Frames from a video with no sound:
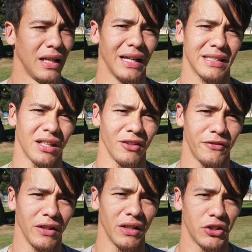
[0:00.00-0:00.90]
It's gonna
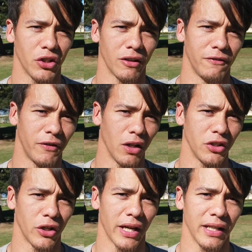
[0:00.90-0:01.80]
feel like you're gonna fall on
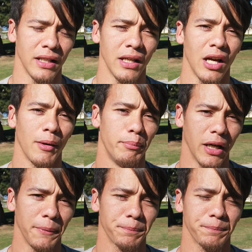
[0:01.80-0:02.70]
your head, but